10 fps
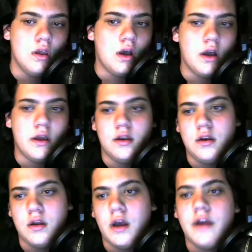I
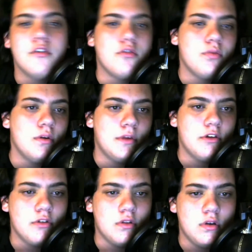just want to
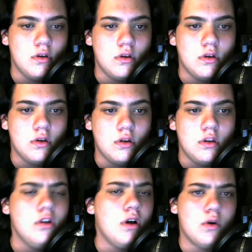mention I'll
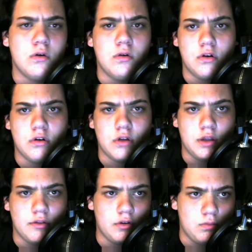go into
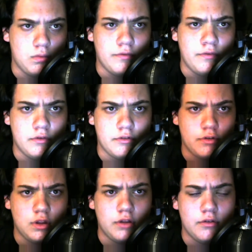Hurricanes later.
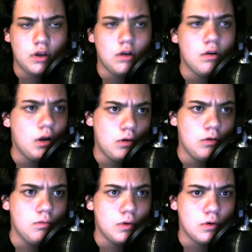I'll
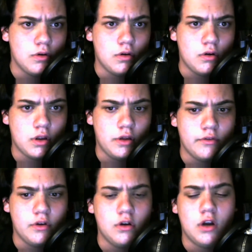go more into the
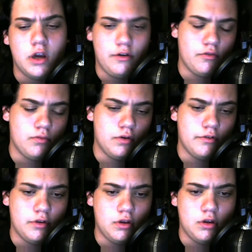Hurricanes later. I just want
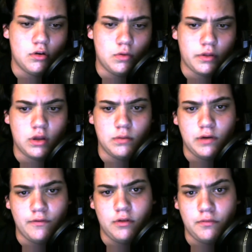to say a quick thing
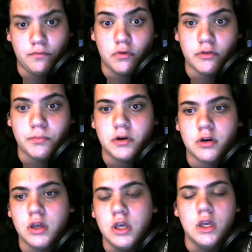about Philip
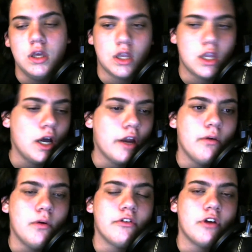Forsberg. God, I
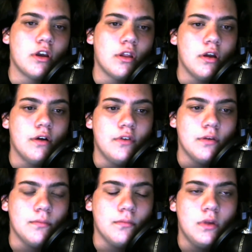wish I could love
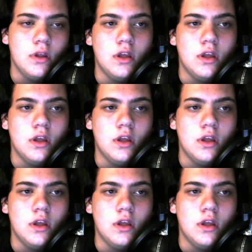him.